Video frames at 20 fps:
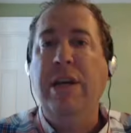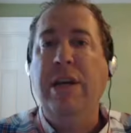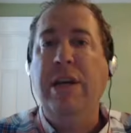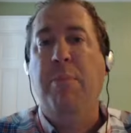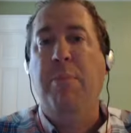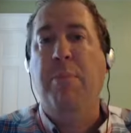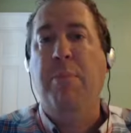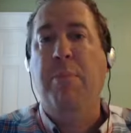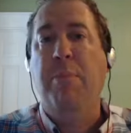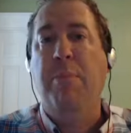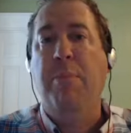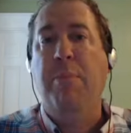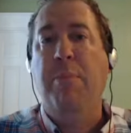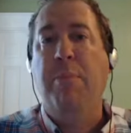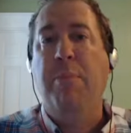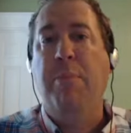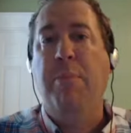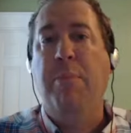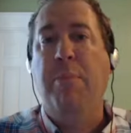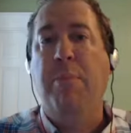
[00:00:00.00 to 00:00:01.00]
important.
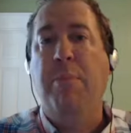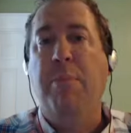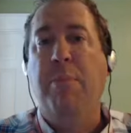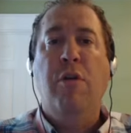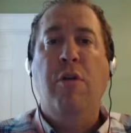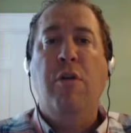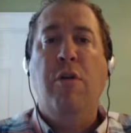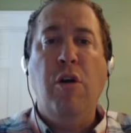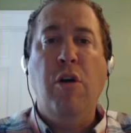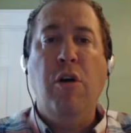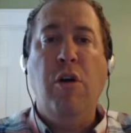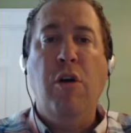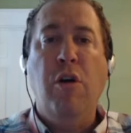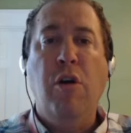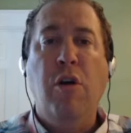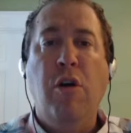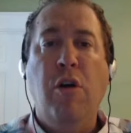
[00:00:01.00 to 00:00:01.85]
Roses